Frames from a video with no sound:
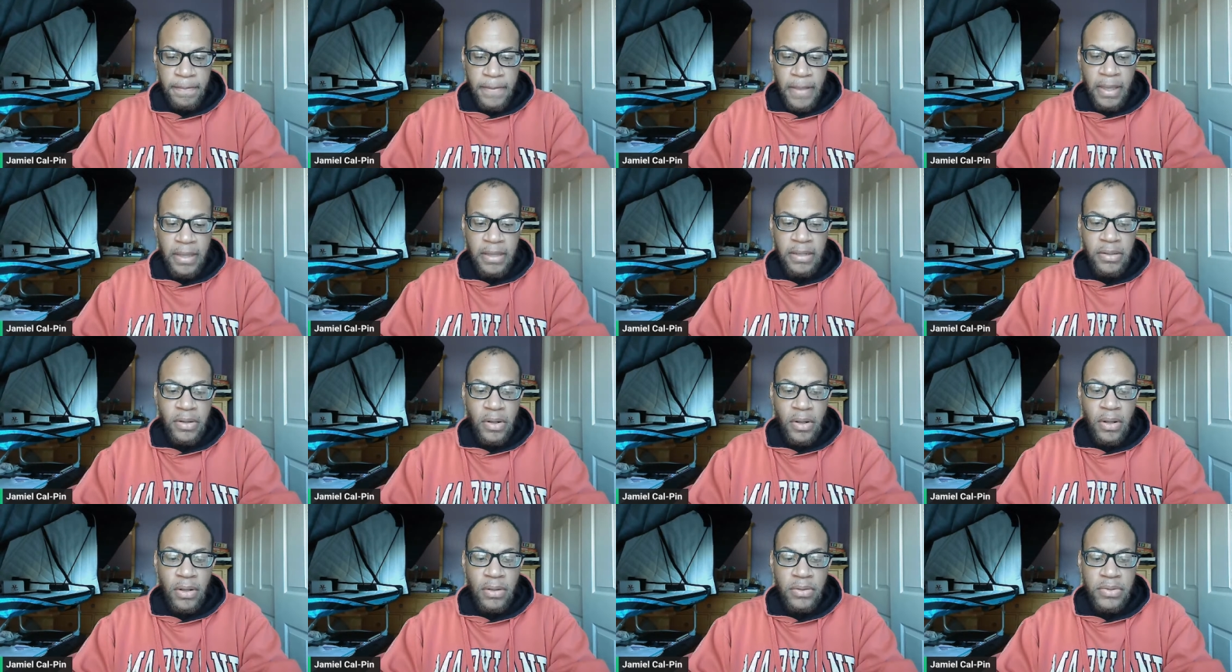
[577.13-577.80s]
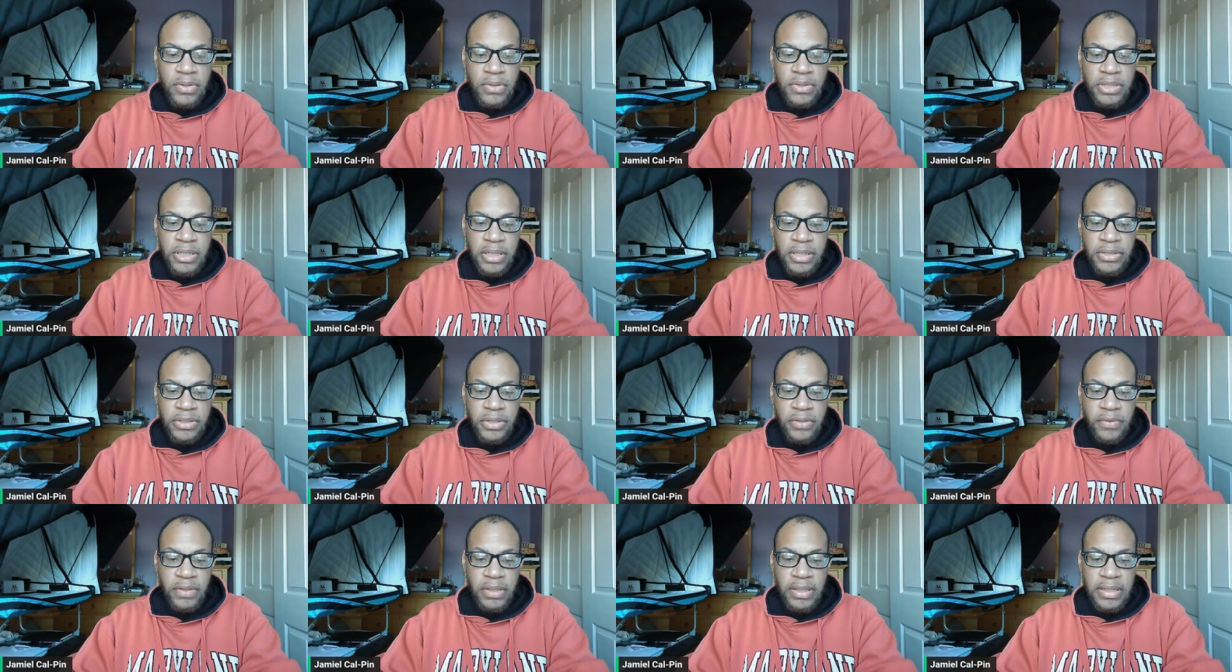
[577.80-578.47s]
It can also
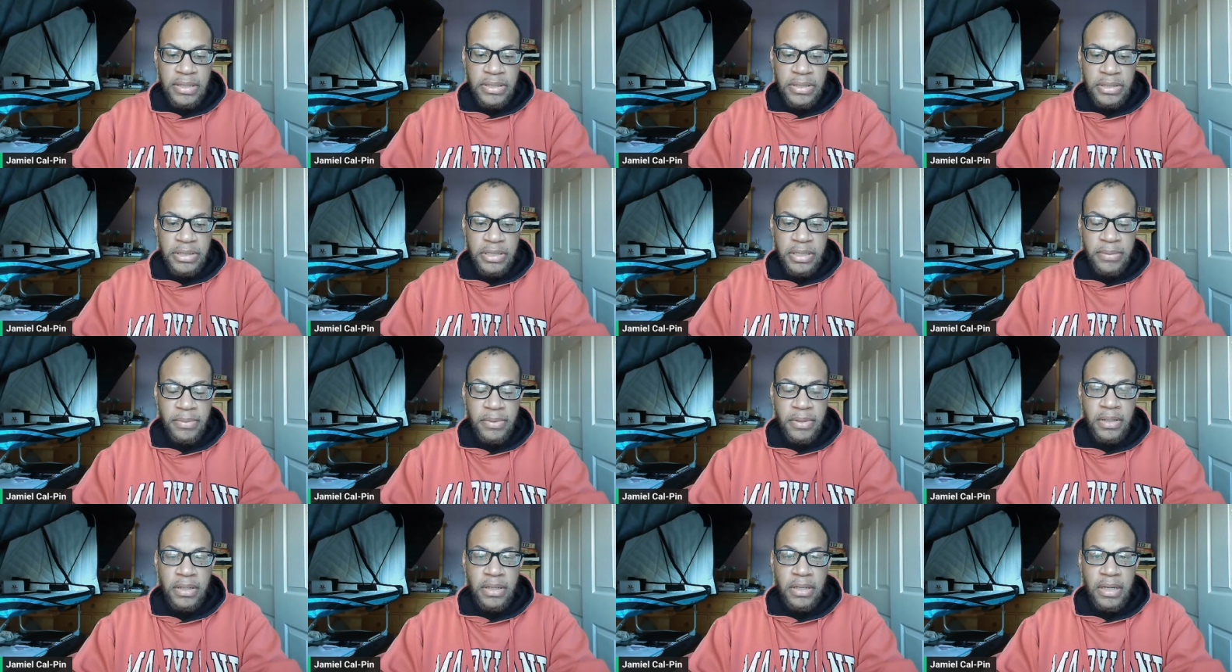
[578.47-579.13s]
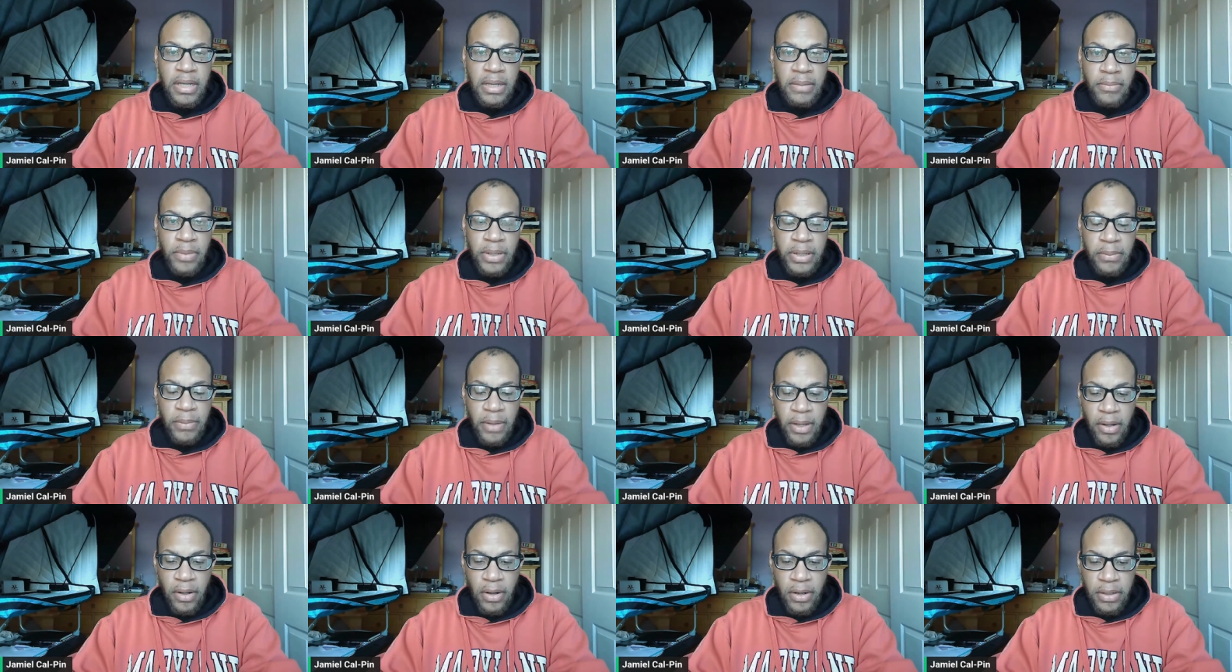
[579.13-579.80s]
change our relationship and break
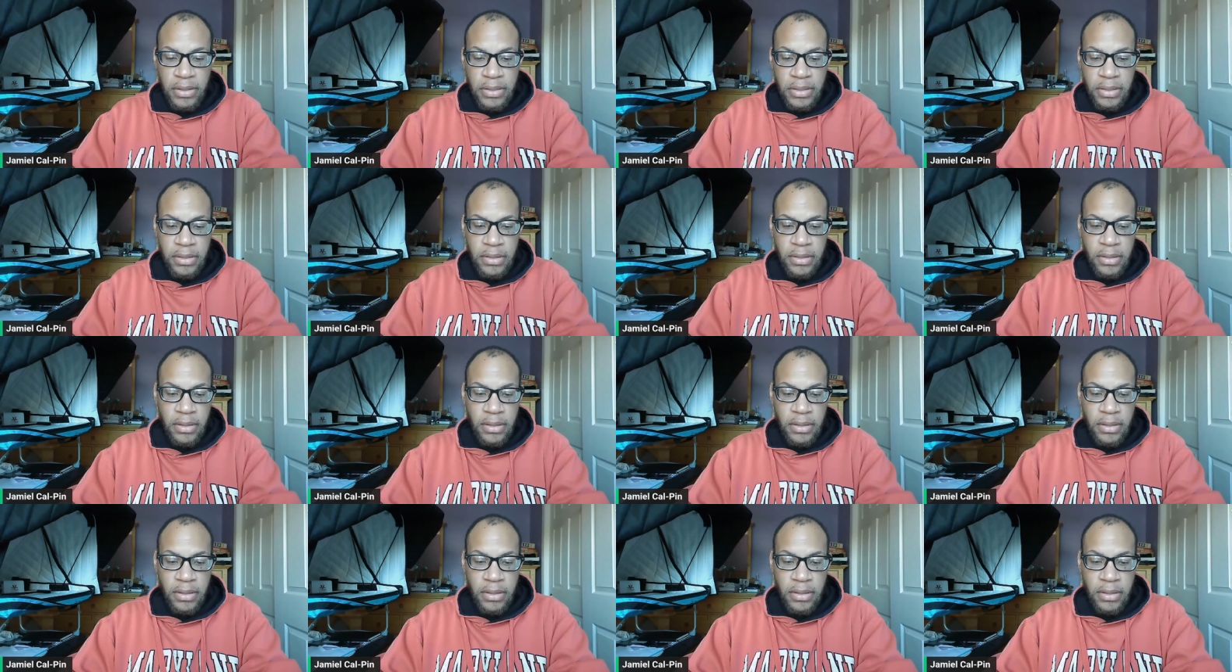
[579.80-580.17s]
my heart.